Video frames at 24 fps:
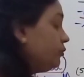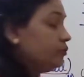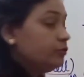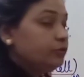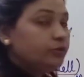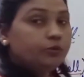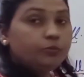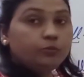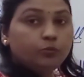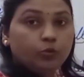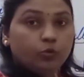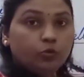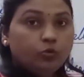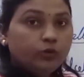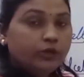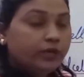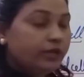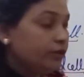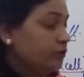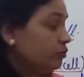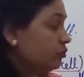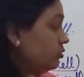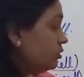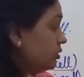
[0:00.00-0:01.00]
to the
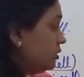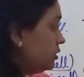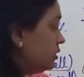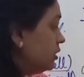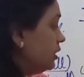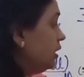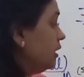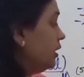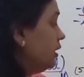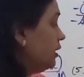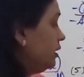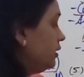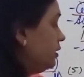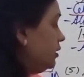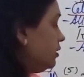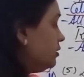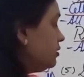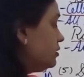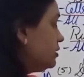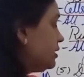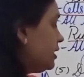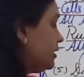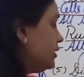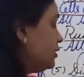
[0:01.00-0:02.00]
prokaryotes.
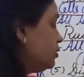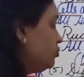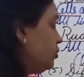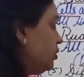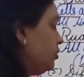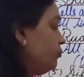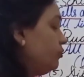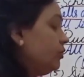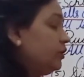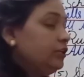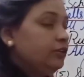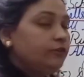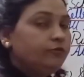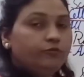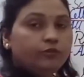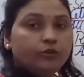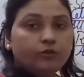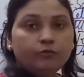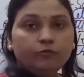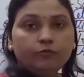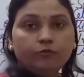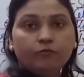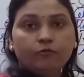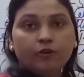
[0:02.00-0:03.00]
Their size may vary
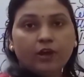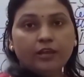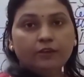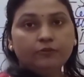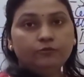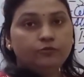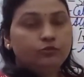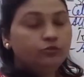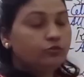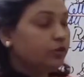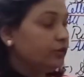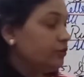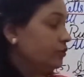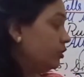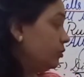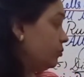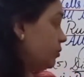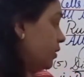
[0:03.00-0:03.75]
from 5 to 100